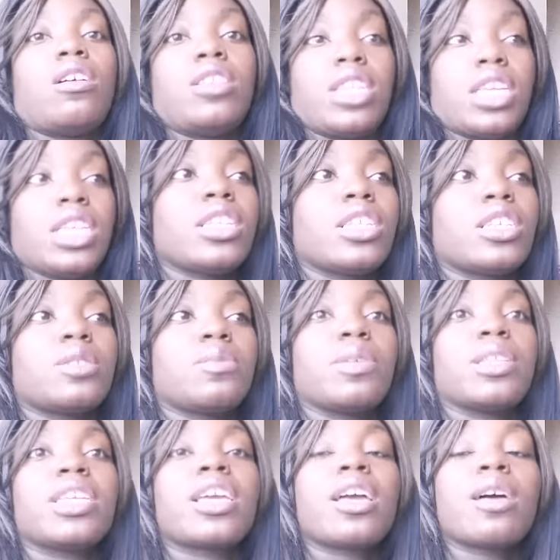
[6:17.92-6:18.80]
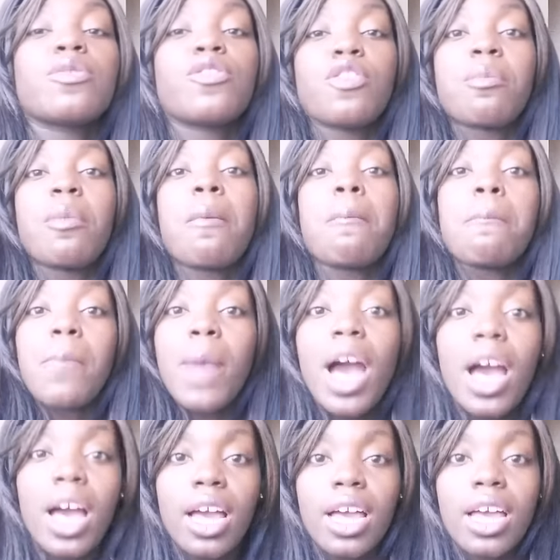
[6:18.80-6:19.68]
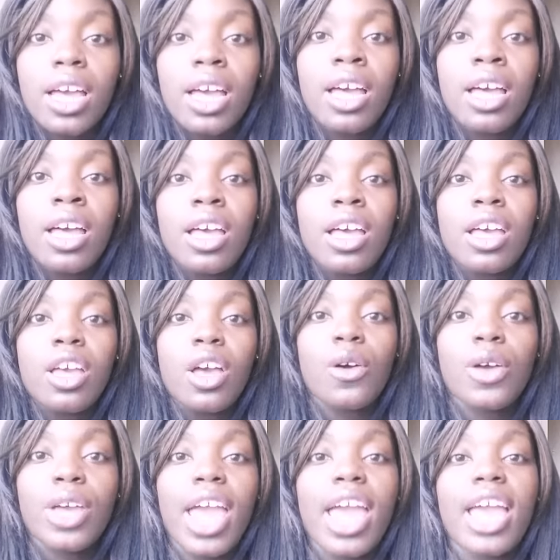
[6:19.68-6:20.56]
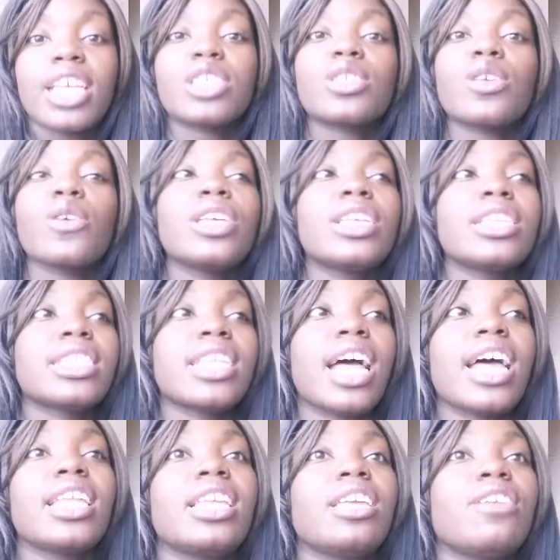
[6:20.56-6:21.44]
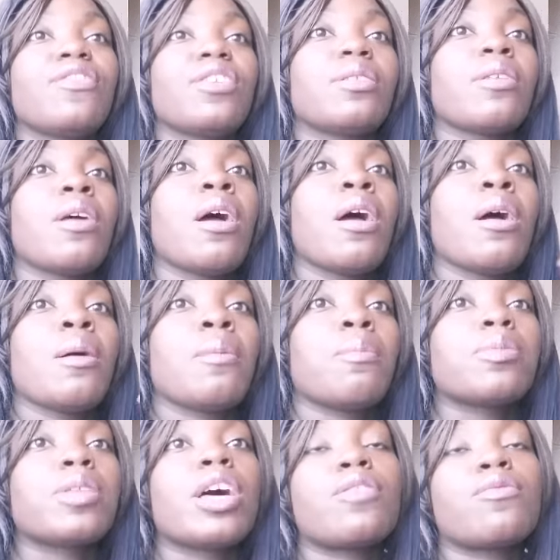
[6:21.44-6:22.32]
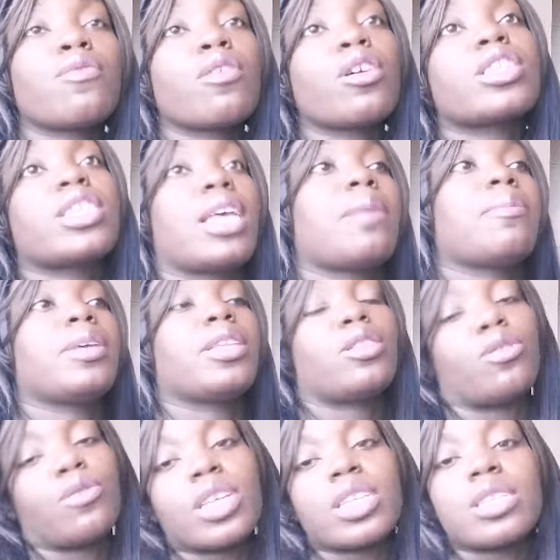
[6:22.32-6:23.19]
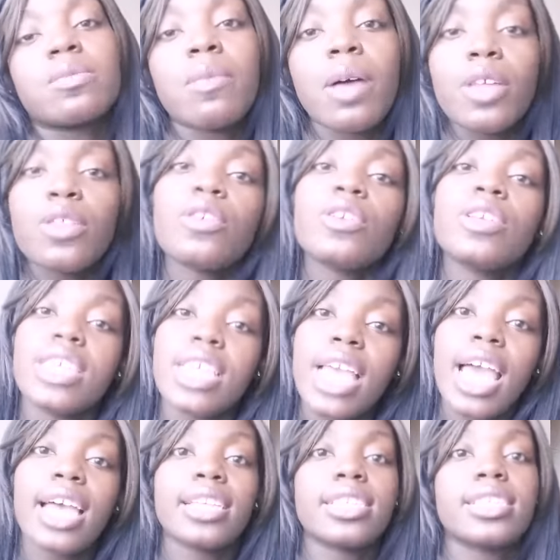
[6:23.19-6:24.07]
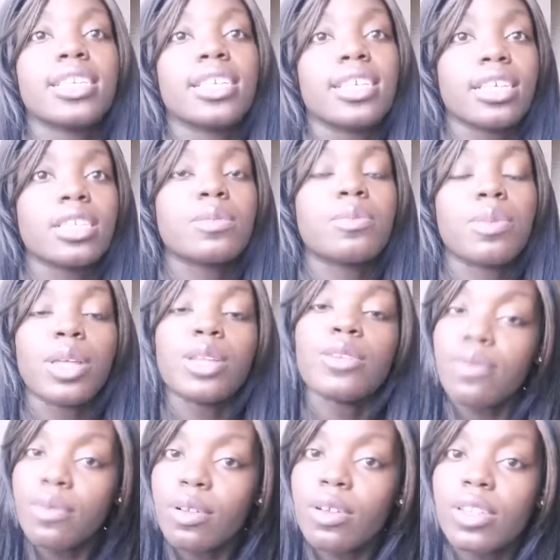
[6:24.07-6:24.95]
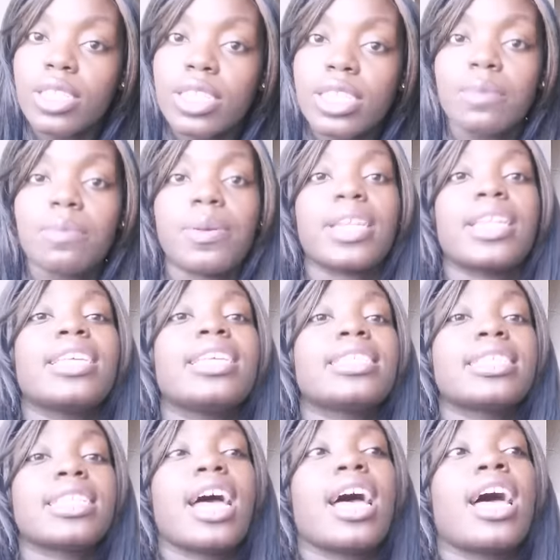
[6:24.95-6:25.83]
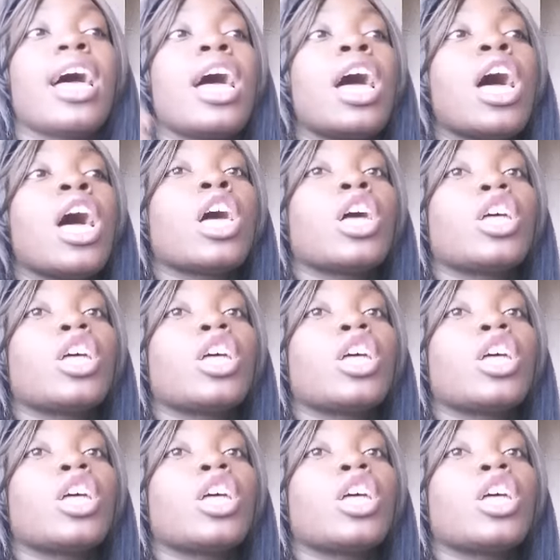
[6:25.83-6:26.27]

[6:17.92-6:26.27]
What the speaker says: an Englishman. He comes from a monk, okay? So he's not even blood royalty. I mean, through his mother, yes, he is blood royalty, but he's not